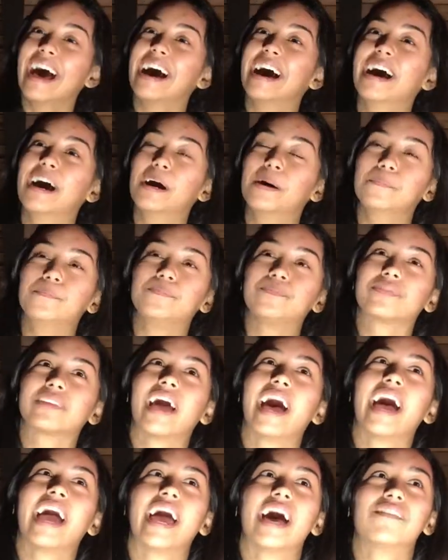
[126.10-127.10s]
I
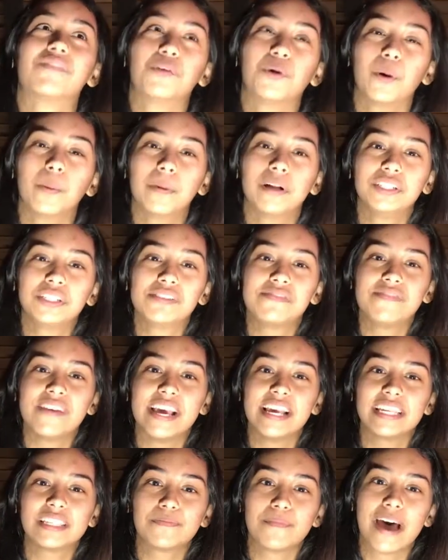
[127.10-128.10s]
have a whole bunch of
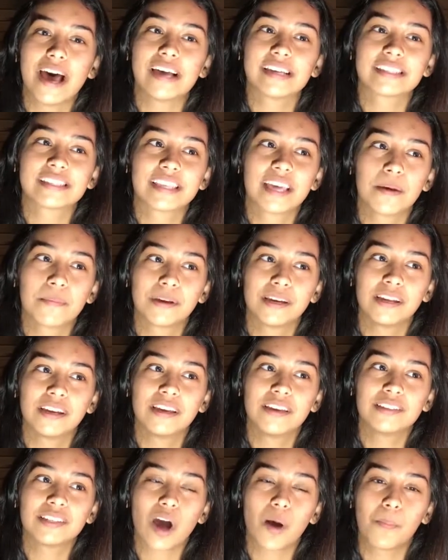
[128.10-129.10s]
face masks that I'm gonna
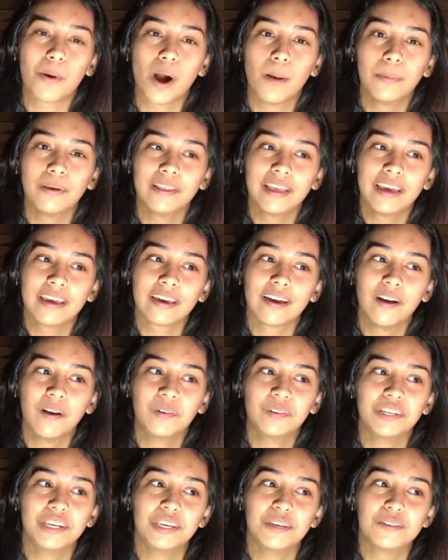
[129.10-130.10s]
use. I'll probably like
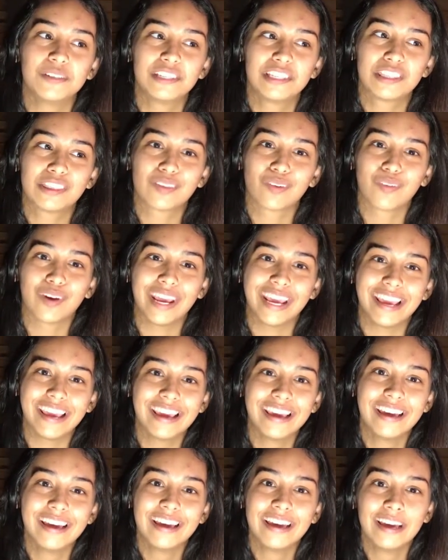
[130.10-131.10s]
only use 3.
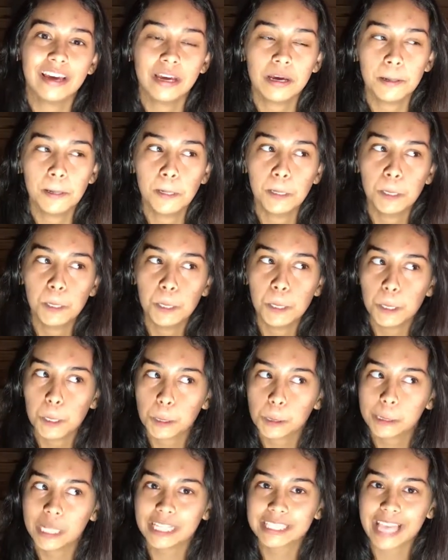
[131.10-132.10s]

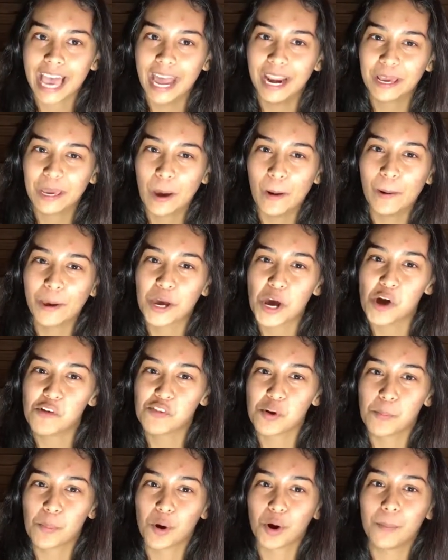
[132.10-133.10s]
That's kind of going
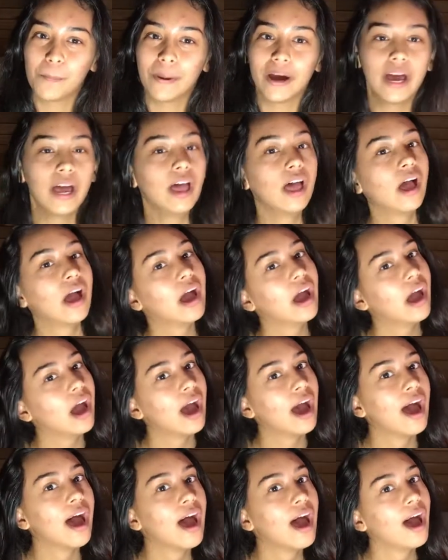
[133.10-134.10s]
overboard, but
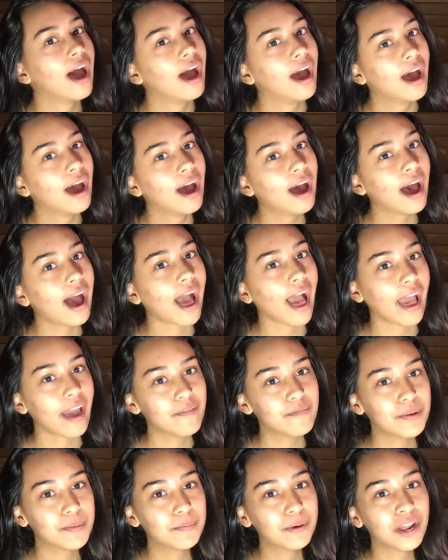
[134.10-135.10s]

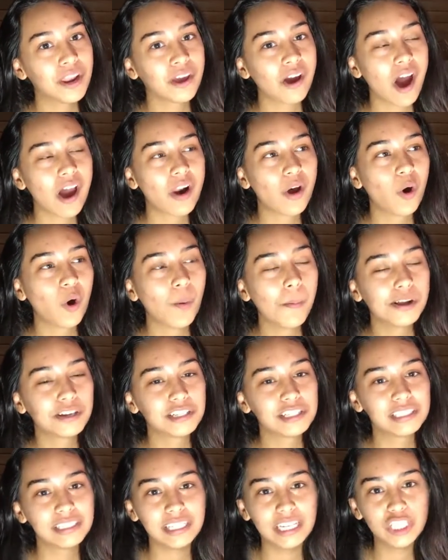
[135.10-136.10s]
I've been putting on a whole bunch
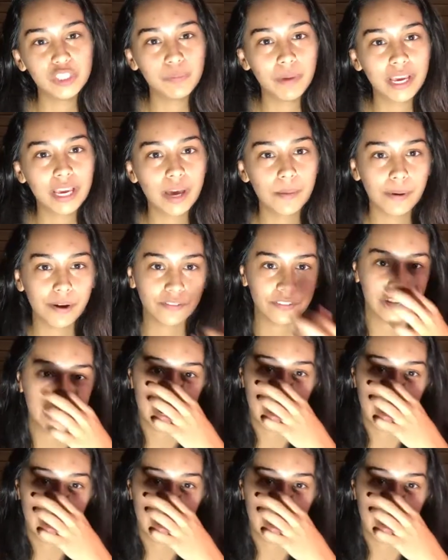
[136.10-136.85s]
of stage makeup every